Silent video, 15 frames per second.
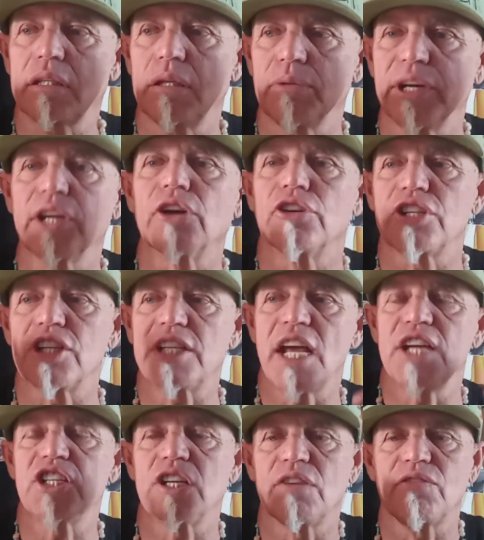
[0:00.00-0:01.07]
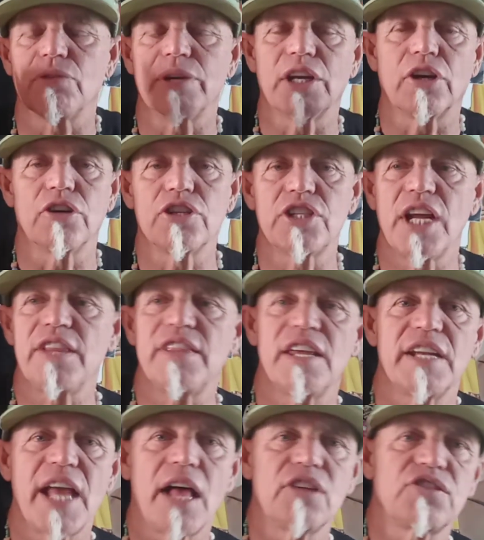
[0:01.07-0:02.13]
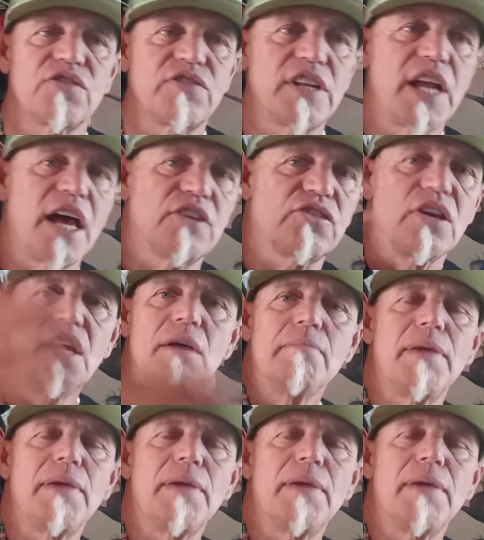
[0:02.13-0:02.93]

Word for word: the regurgitation of the regurgitate, the analysis of the analysis.